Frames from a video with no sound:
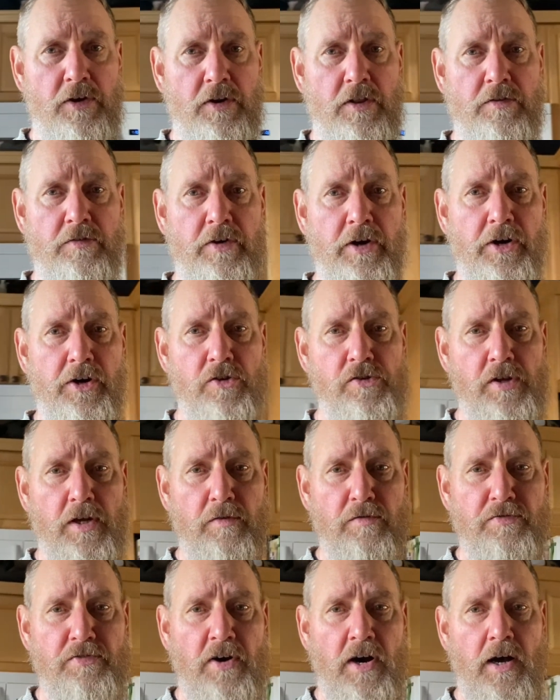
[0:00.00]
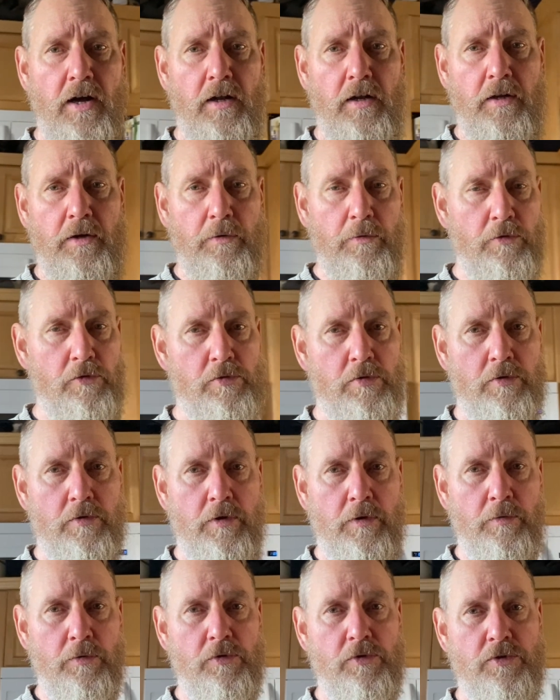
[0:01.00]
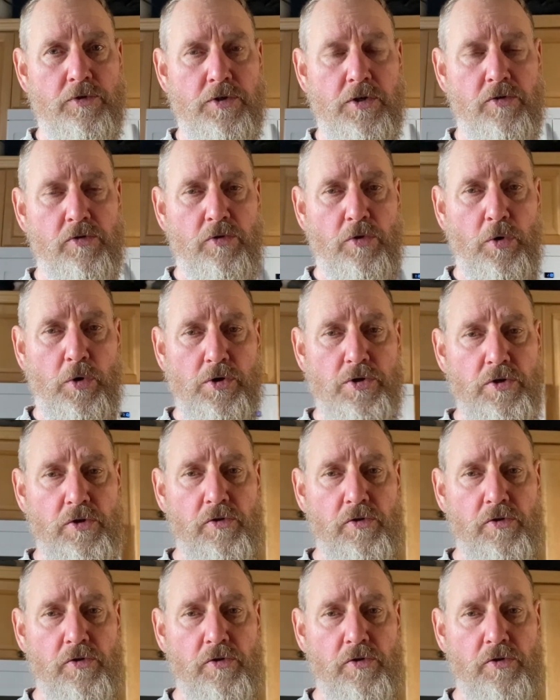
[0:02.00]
of the very same file, and it was just gorgeous.